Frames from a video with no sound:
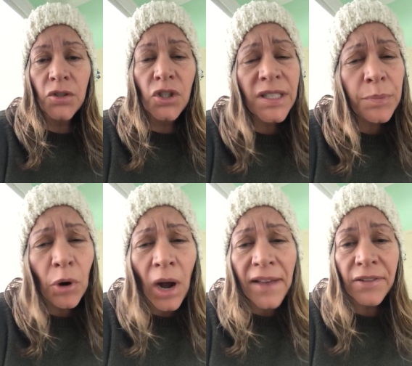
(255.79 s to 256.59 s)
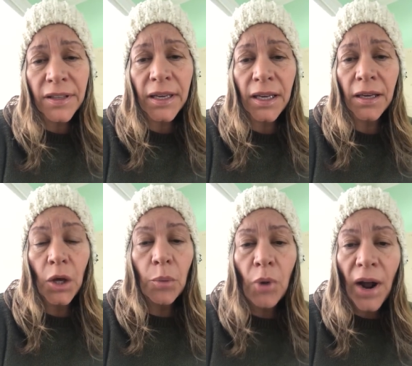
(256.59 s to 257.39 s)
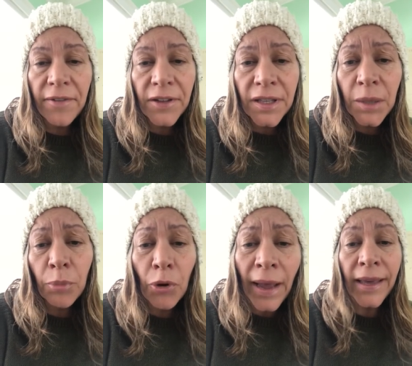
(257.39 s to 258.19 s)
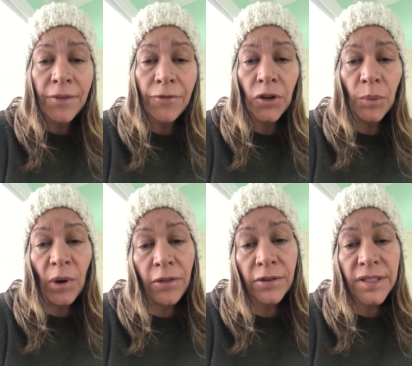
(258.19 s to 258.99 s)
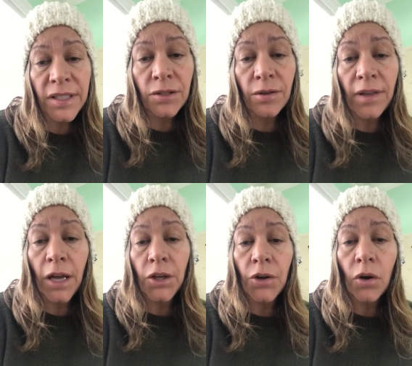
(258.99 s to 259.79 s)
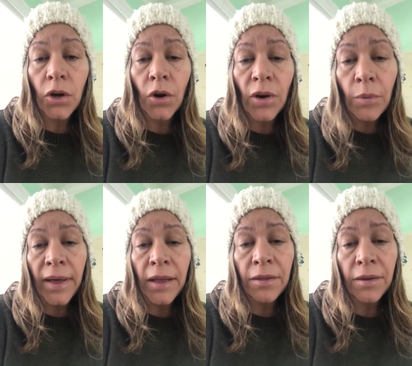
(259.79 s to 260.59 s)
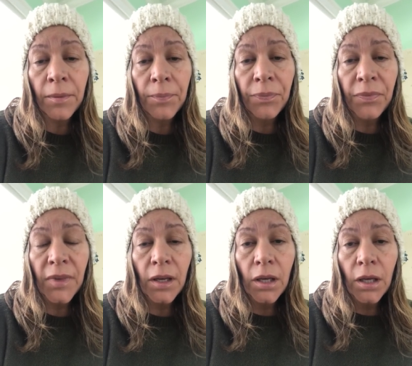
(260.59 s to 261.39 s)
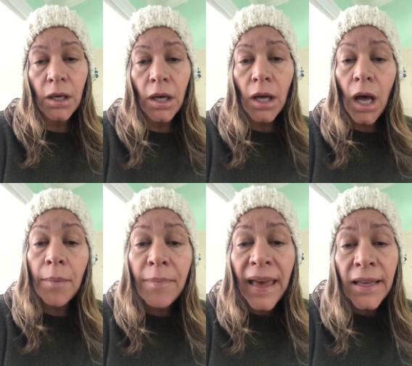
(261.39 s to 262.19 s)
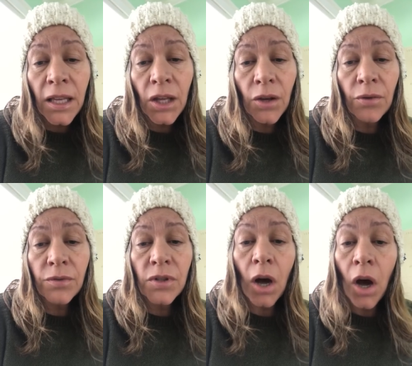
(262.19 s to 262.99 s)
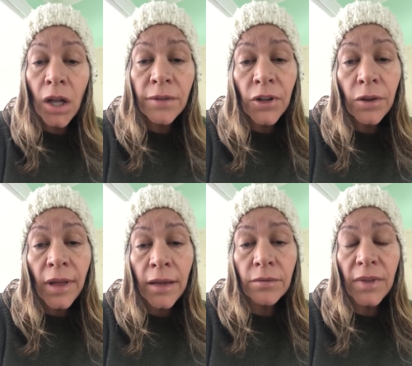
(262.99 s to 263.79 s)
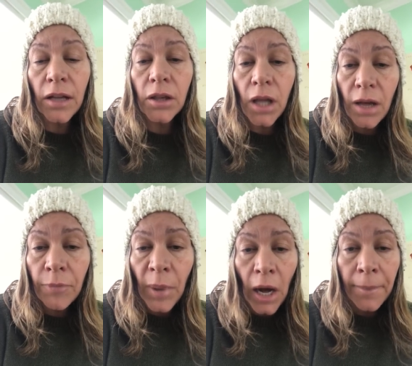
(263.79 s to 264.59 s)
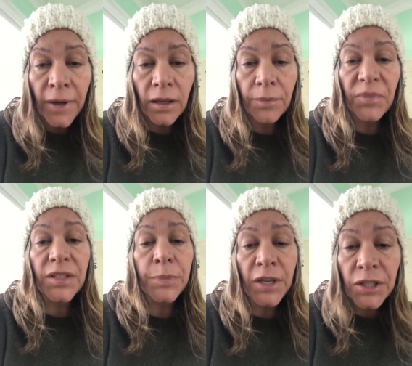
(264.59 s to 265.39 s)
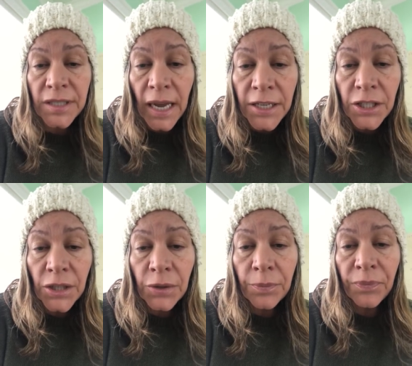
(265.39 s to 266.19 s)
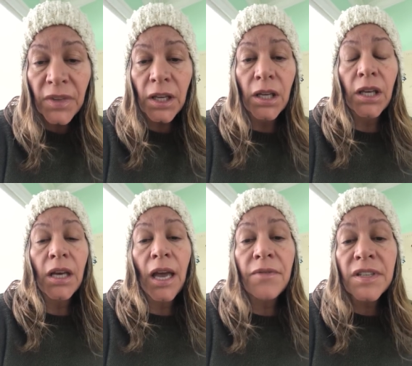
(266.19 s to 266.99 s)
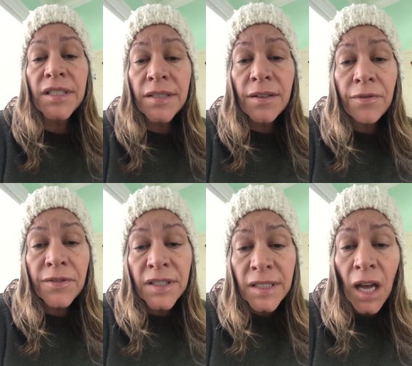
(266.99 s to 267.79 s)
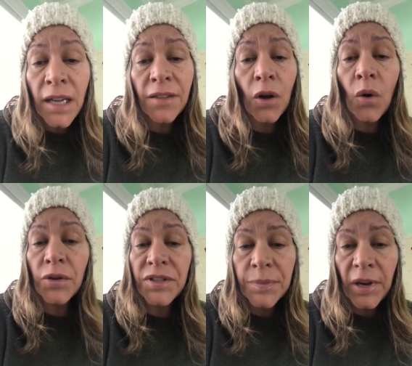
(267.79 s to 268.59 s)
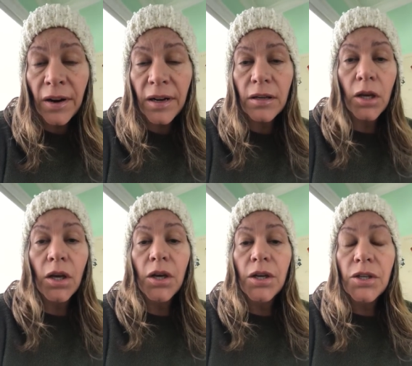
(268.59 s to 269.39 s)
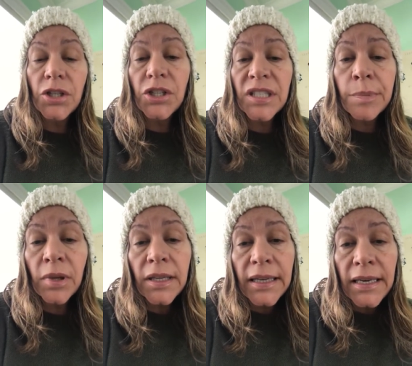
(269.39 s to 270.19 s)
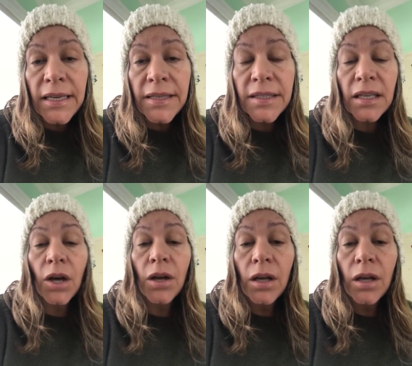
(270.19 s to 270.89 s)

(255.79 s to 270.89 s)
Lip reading: Just privately pray for your brother and sister that you don't agree with. I'm begging you, to all of you that love Papa as much as I do, and the Son and the Holy Spirit, to just please